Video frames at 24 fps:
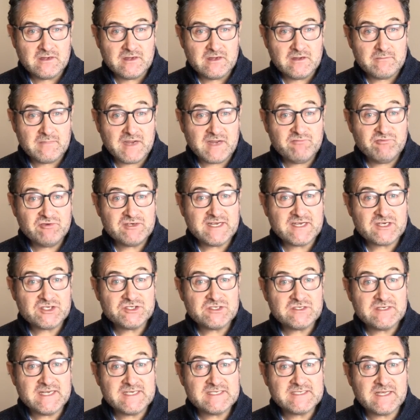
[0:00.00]
My
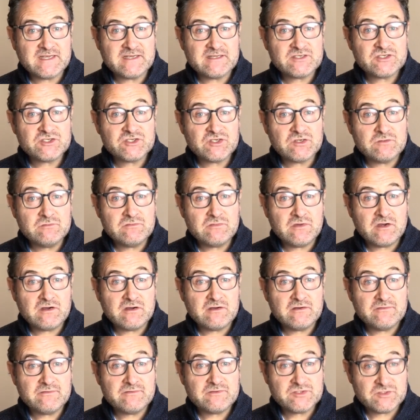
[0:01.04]
prediction is that
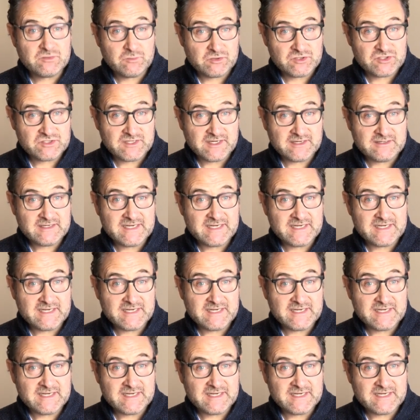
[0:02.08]
someone said,